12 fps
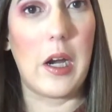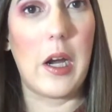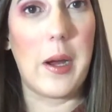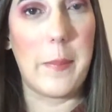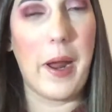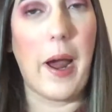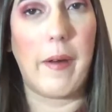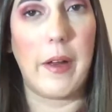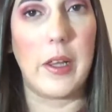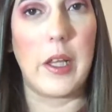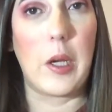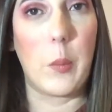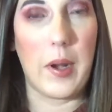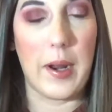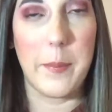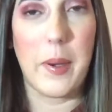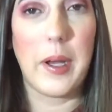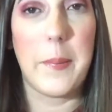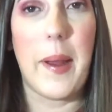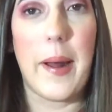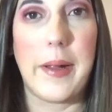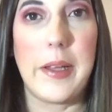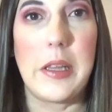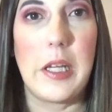a palette. Like when I buy a
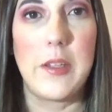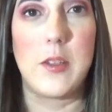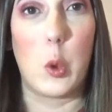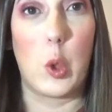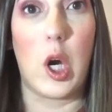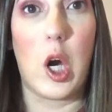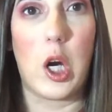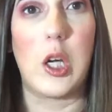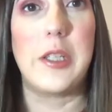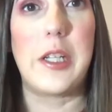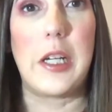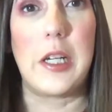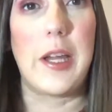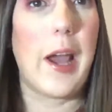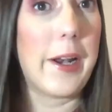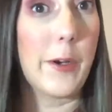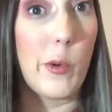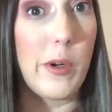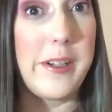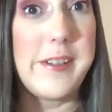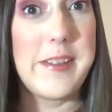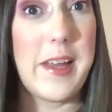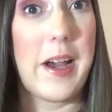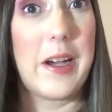palette, these are the
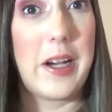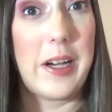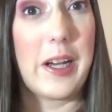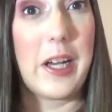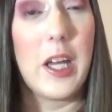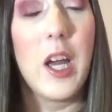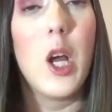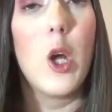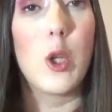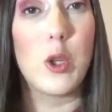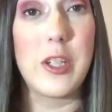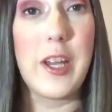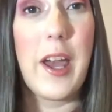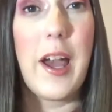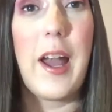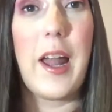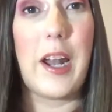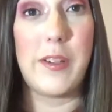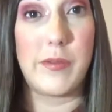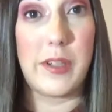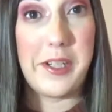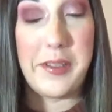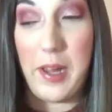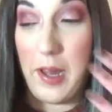categories that I look at and I
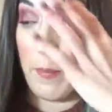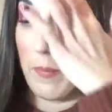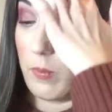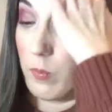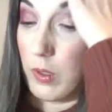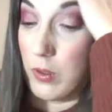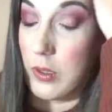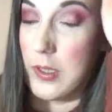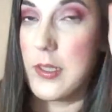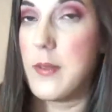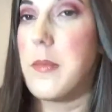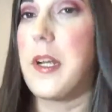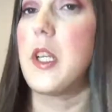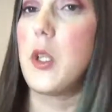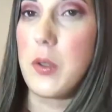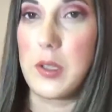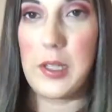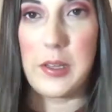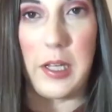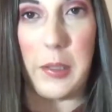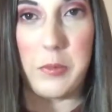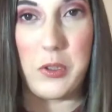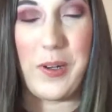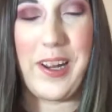rate them. Well, this is my new thing that
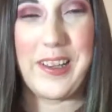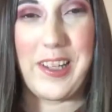I'm doing at